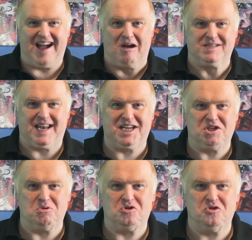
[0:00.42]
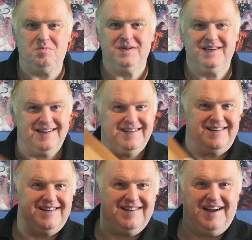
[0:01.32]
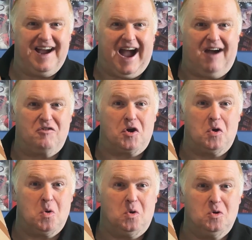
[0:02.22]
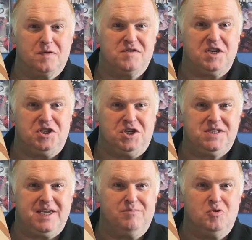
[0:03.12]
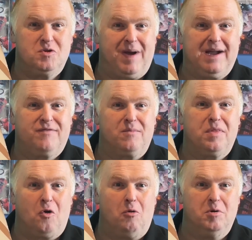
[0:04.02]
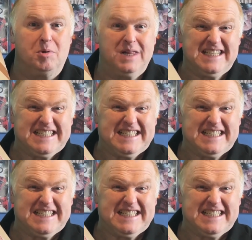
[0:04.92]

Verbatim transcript: How's it hanging, YouTube? I've got a whole load of CGC books back from Thought Bubble.